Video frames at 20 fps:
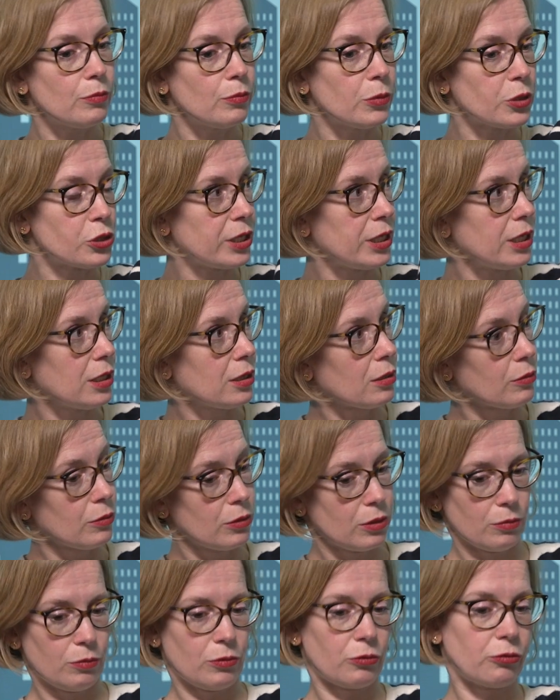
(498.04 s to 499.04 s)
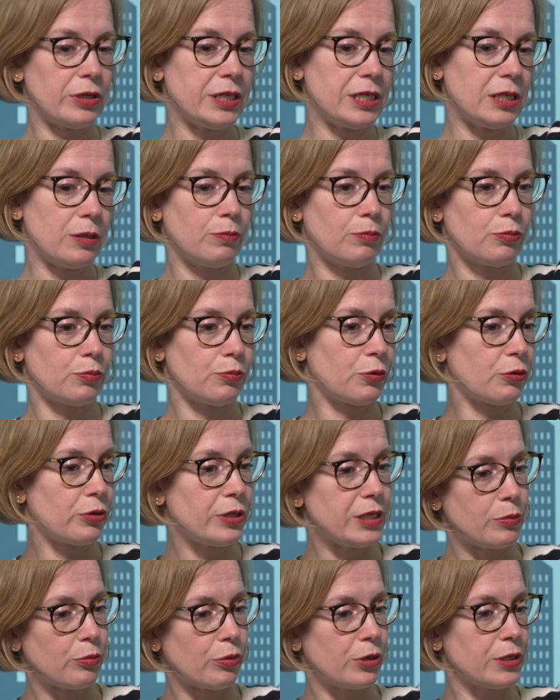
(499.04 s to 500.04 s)
machine, the
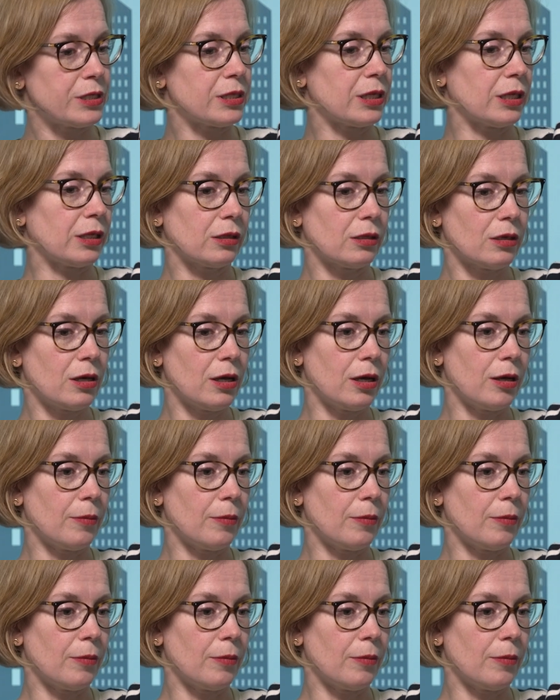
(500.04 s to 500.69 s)
3D printing